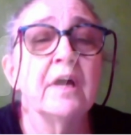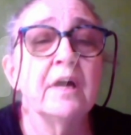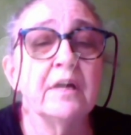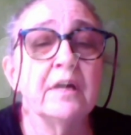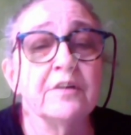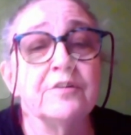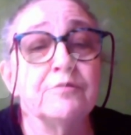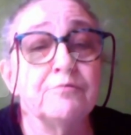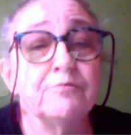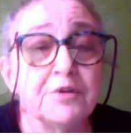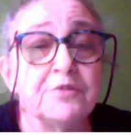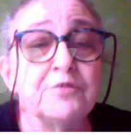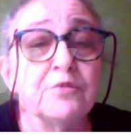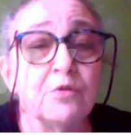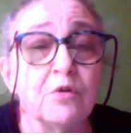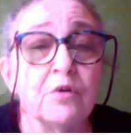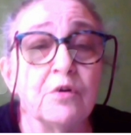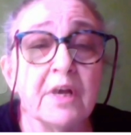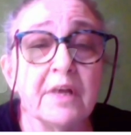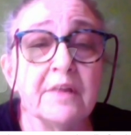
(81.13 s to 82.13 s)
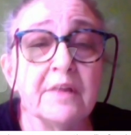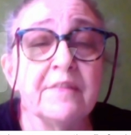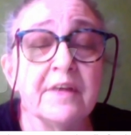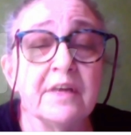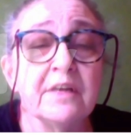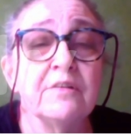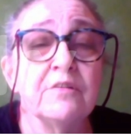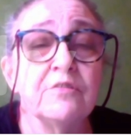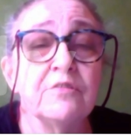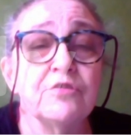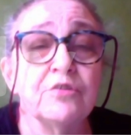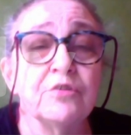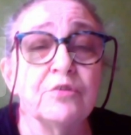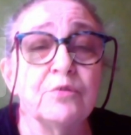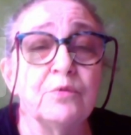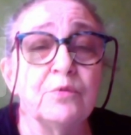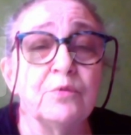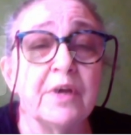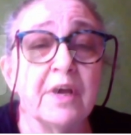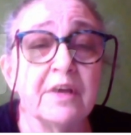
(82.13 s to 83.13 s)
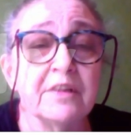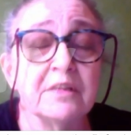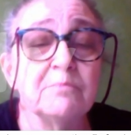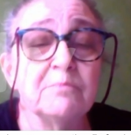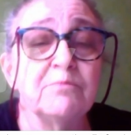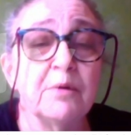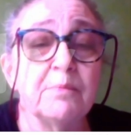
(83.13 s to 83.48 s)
under RIDDOR, and then to get them